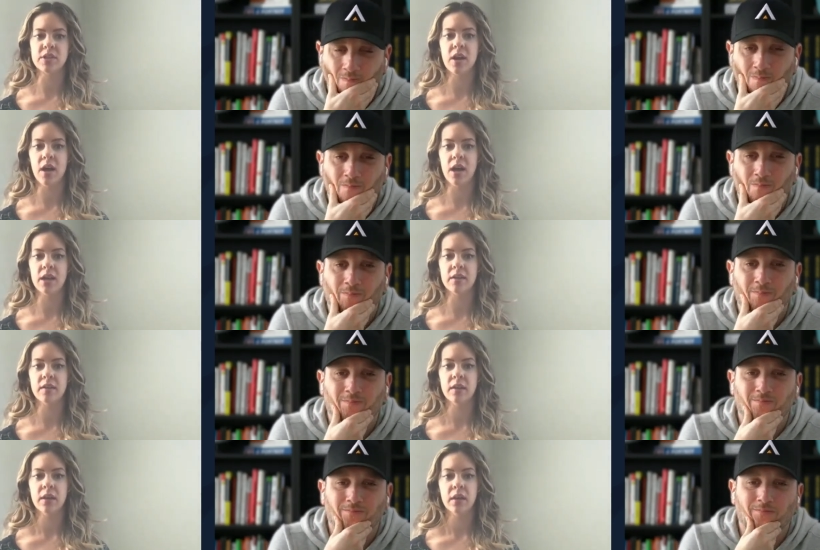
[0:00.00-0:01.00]
Speaker 1: were taught
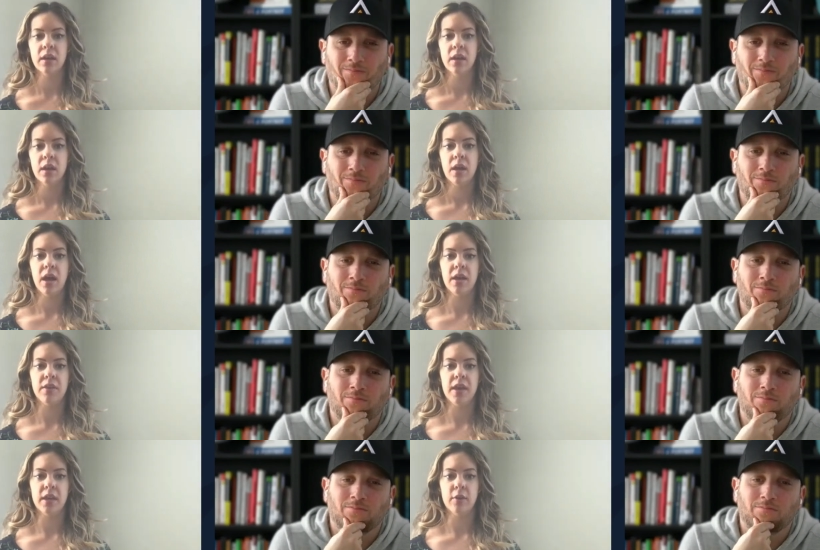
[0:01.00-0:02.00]

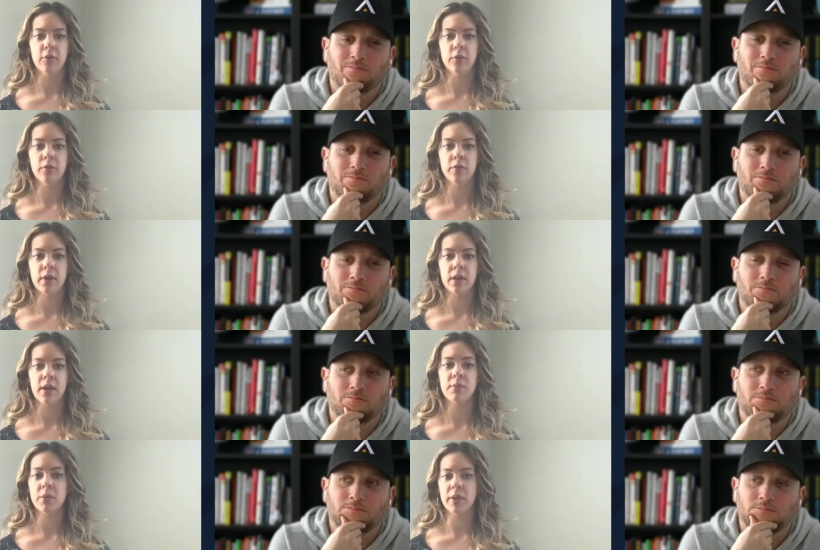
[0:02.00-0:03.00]
uh, that you've
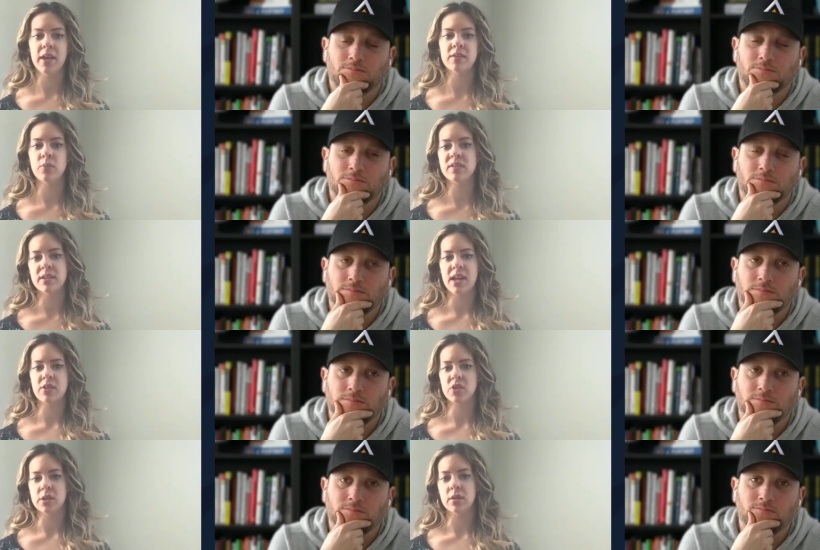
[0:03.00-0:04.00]
come to realize wasn't
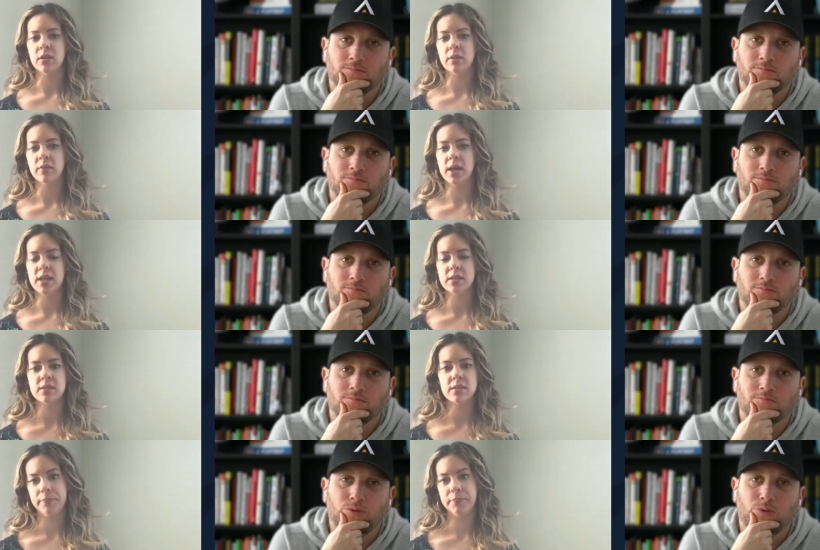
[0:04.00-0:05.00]
actually good
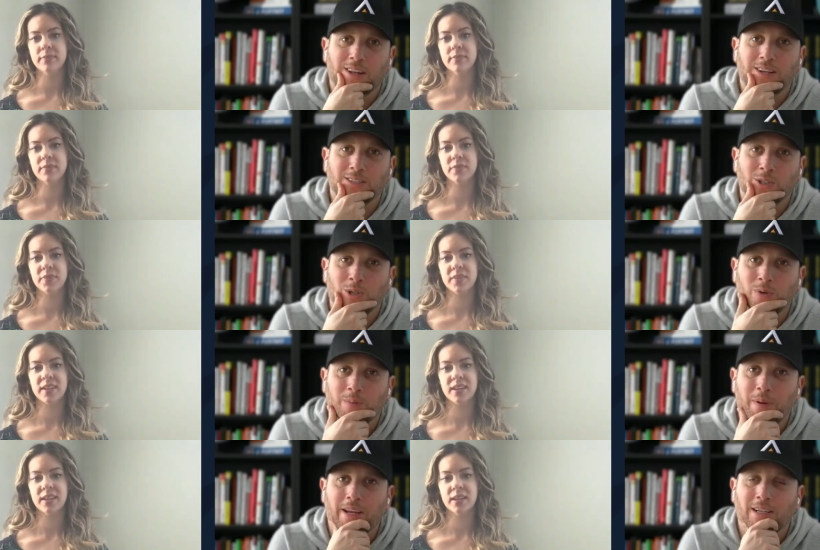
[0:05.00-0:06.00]
advice?
Speaker 2: Ooh, that is a good one,
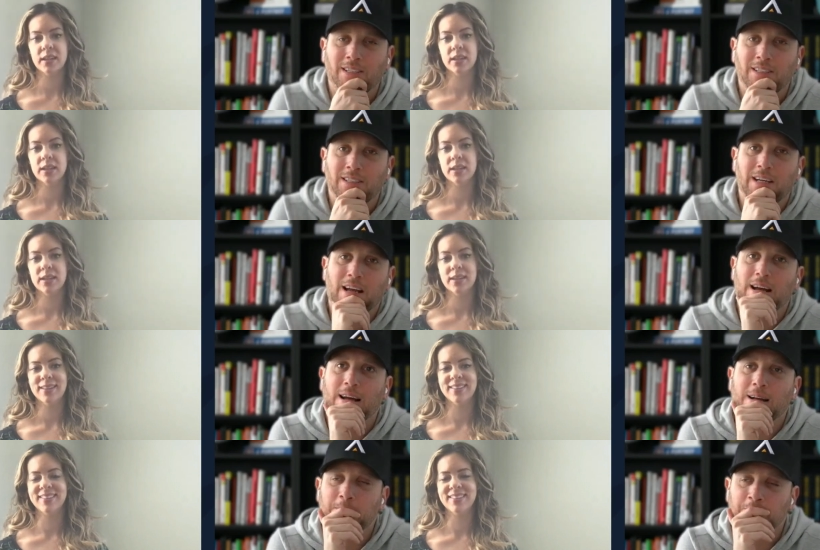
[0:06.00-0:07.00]
Megan.
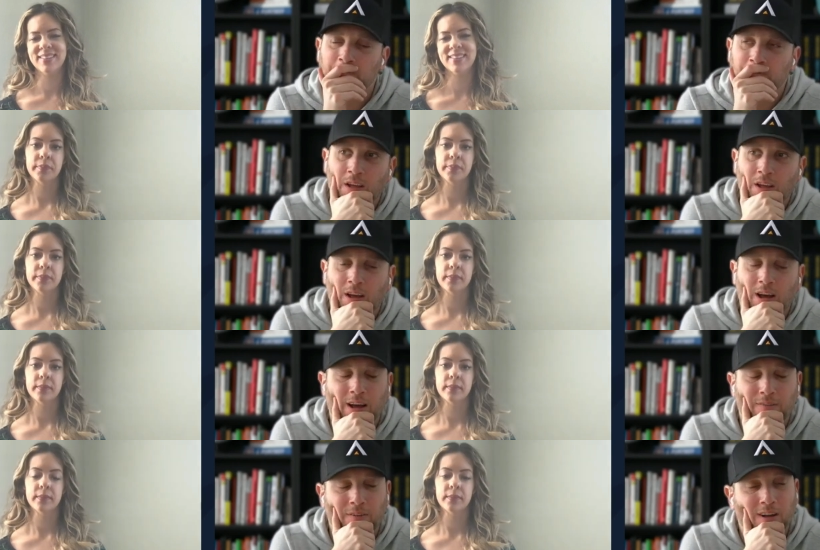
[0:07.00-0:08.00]
Uh,
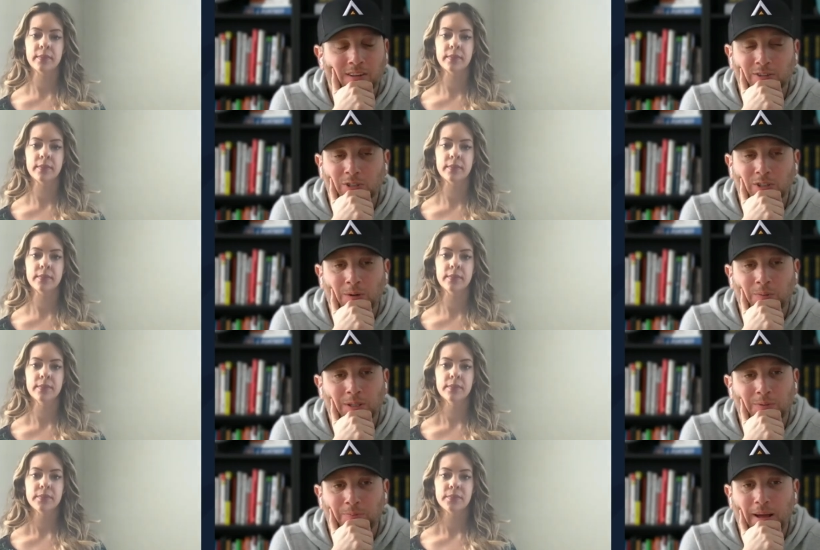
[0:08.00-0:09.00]
I've gotten so
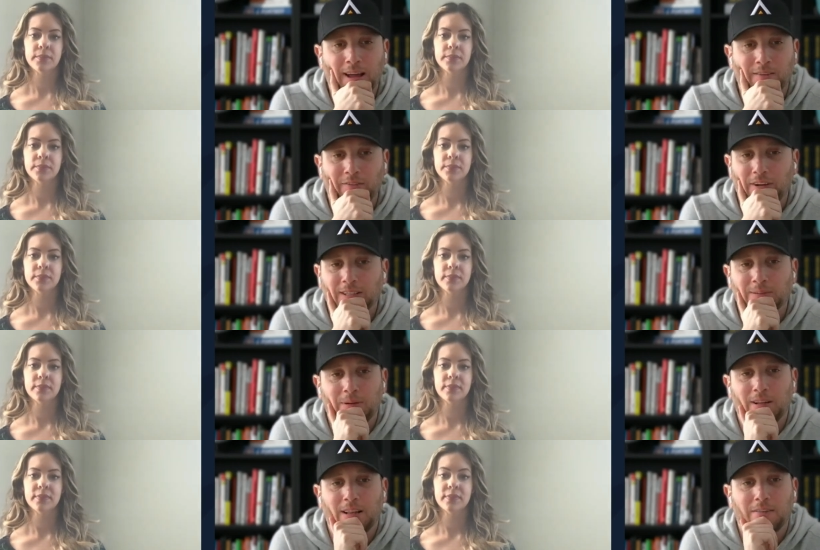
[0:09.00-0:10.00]
much bad advice in
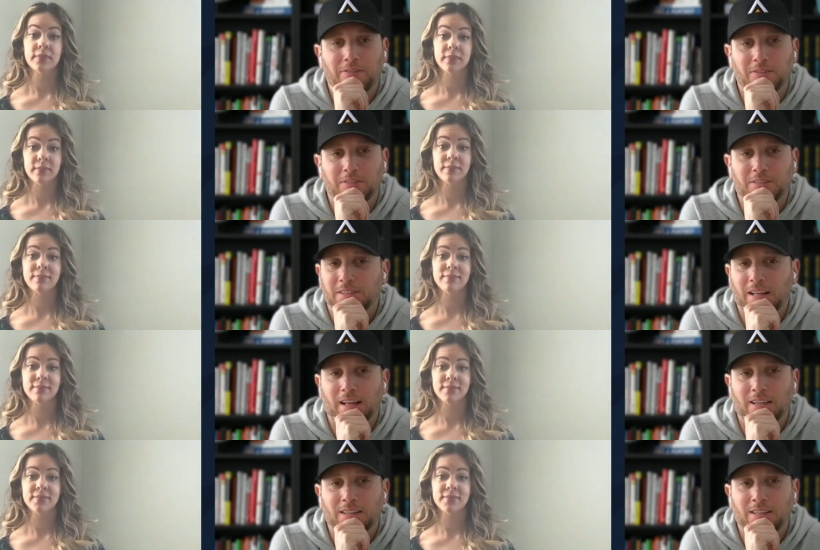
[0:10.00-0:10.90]
my life that